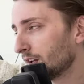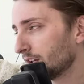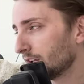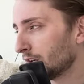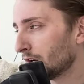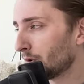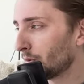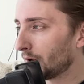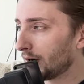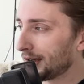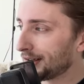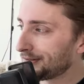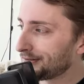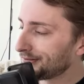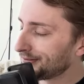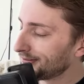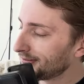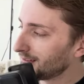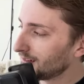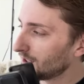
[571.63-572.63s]
you know what?
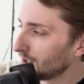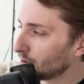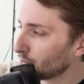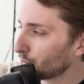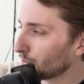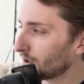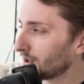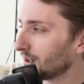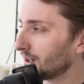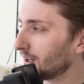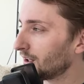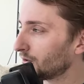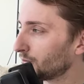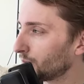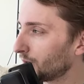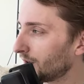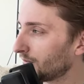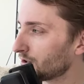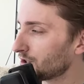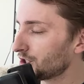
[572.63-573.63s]
Is what it is.
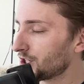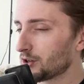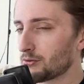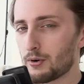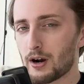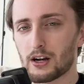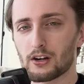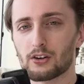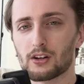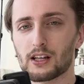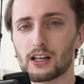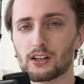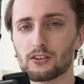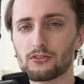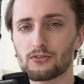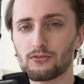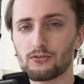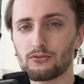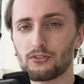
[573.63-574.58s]
We have a shit record against